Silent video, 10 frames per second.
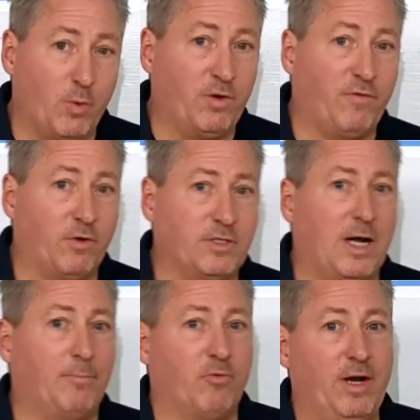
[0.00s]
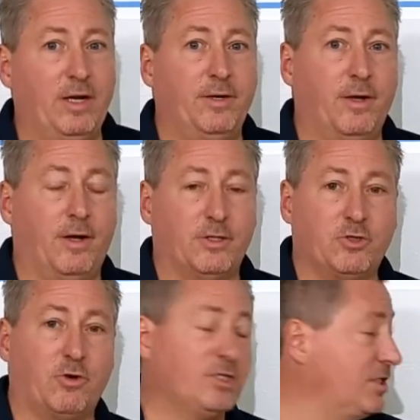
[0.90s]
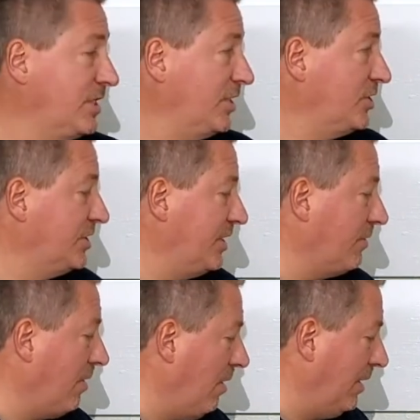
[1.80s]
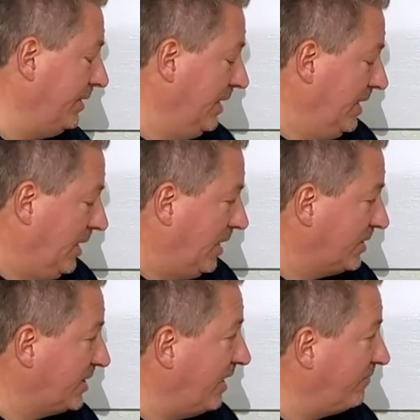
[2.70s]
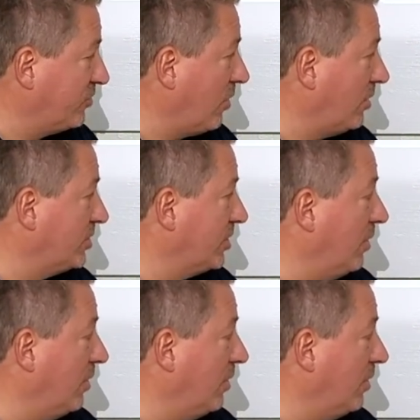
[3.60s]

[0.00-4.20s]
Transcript: It's one of our top rated uh, charging stations here on uh, State of Charge.